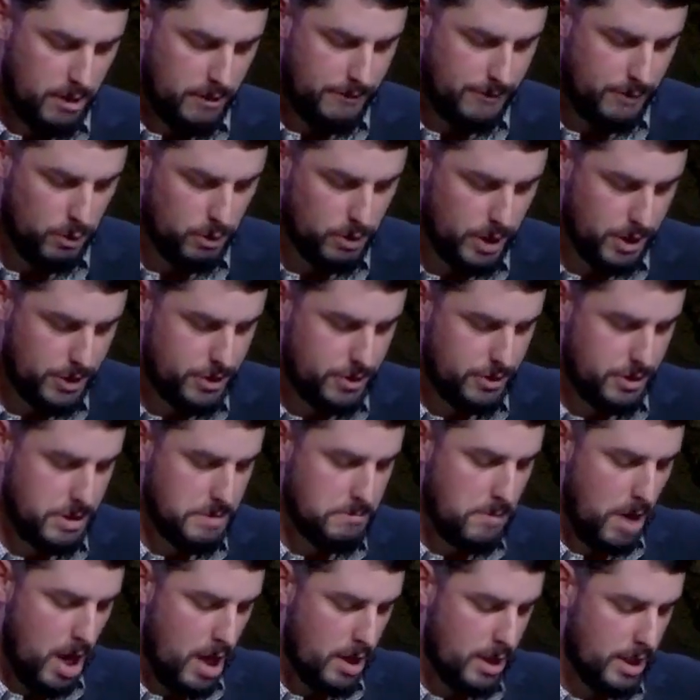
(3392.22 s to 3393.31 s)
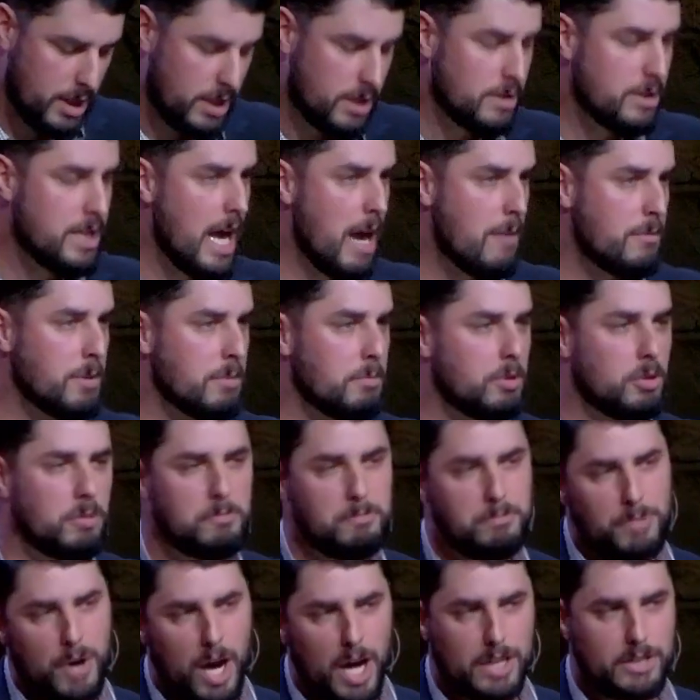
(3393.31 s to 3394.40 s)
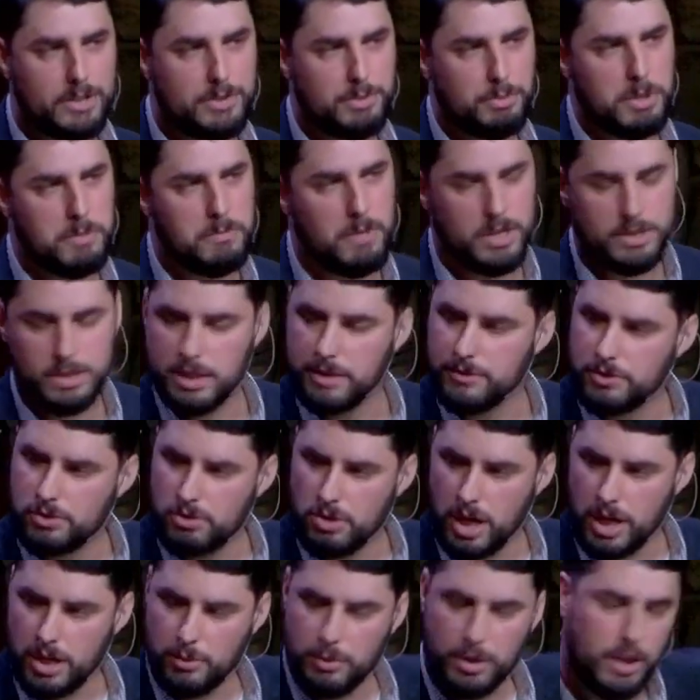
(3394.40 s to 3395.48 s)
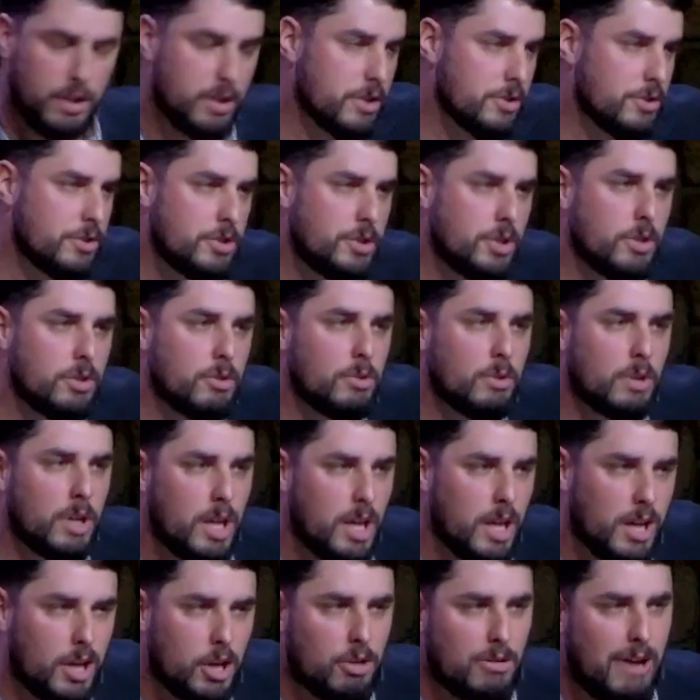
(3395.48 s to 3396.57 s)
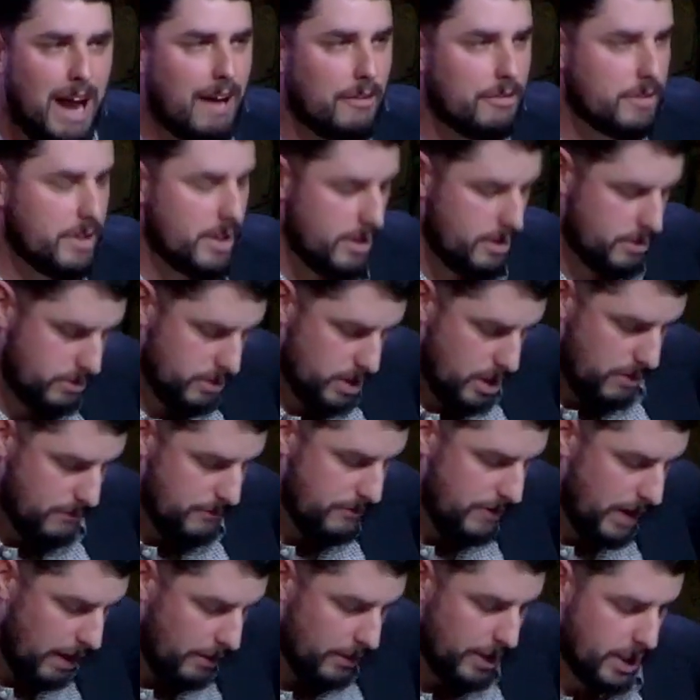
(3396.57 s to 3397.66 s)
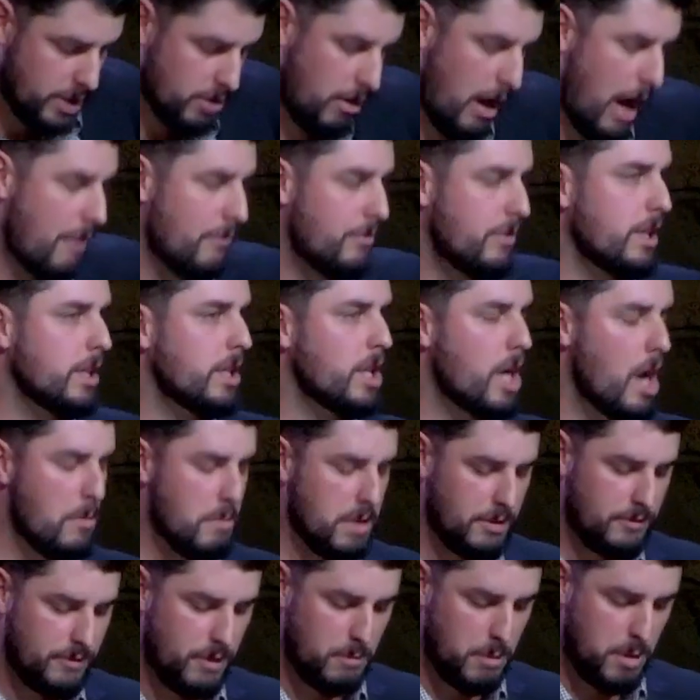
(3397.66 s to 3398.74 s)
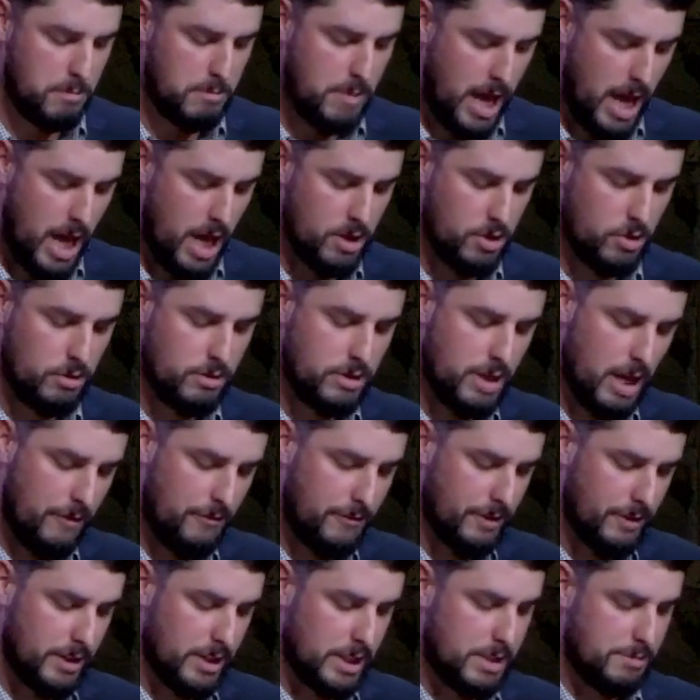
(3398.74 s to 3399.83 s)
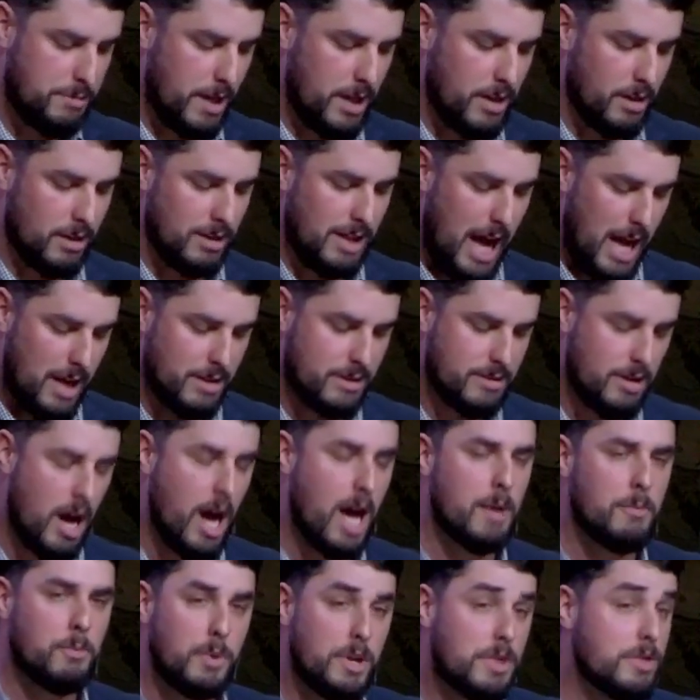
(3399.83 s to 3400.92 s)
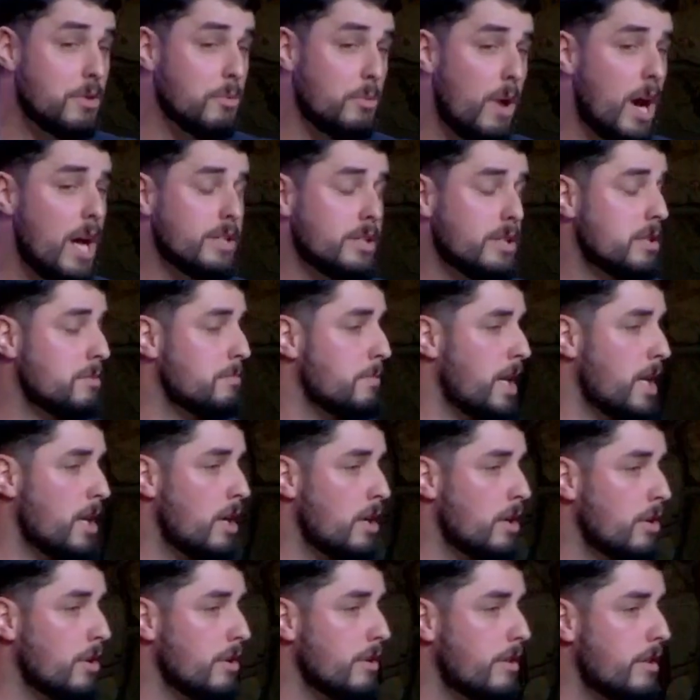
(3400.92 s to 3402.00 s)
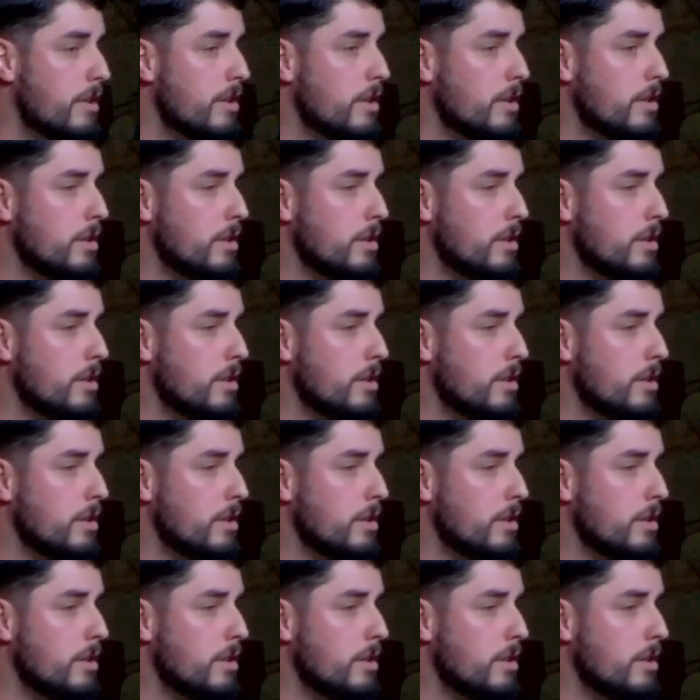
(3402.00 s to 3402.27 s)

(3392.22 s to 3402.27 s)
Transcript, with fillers: Foolish, demonic, damnable, but we must give credit where it is due, crafty, very crafty, coming from a man who definitely spent a lot of time with the wisest man on earth,